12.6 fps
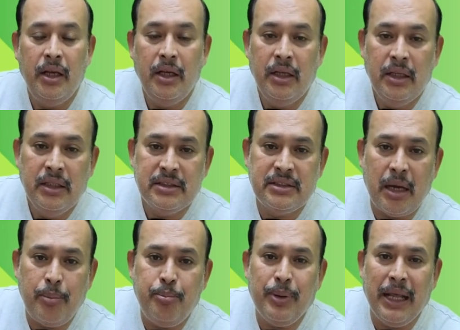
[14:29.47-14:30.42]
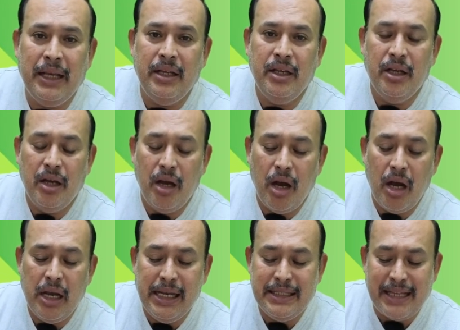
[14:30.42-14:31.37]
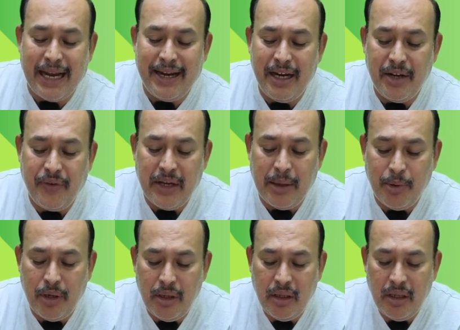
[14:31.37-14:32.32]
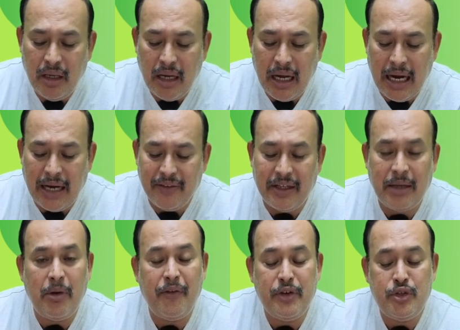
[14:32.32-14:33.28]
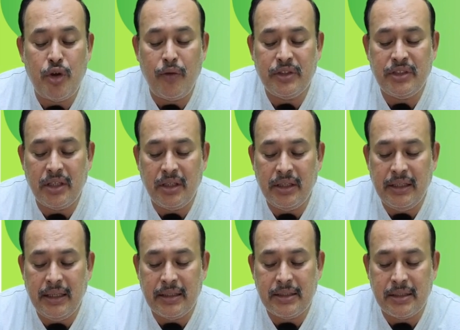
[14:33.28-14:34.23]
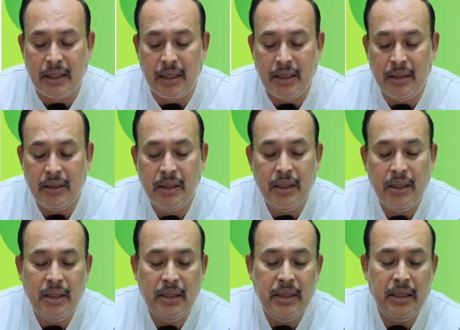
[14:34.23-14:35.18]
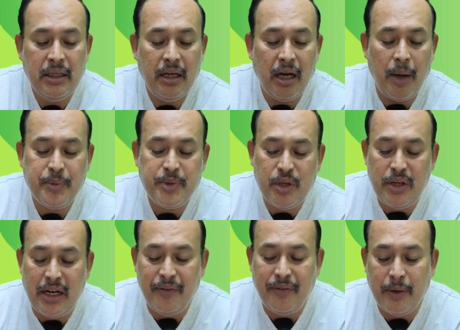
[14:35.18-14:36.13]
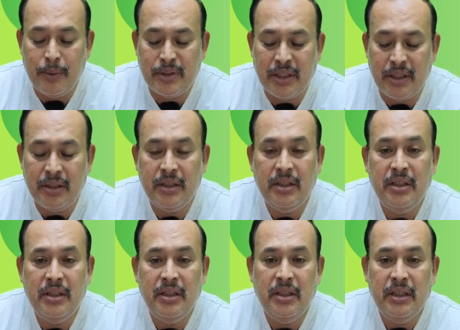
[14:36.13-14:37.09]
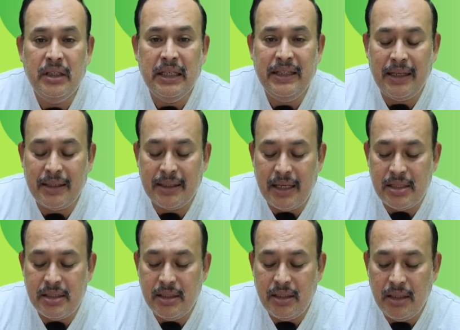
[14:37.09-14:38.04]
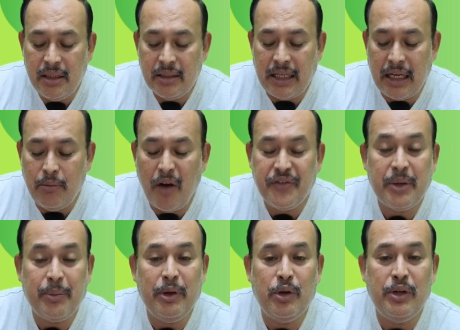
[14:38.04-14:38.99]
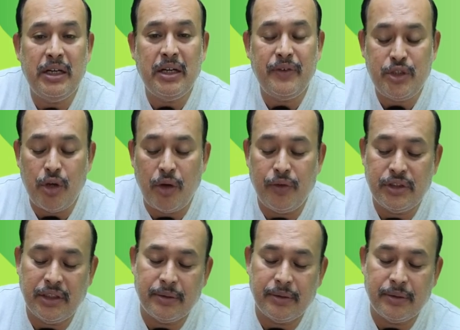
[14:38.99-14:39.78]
supply is identifiable at the time of issue of voucher? Yes, sir. Absolutely identifiable, sir. In that case, time of supply equal date of issue of voucher.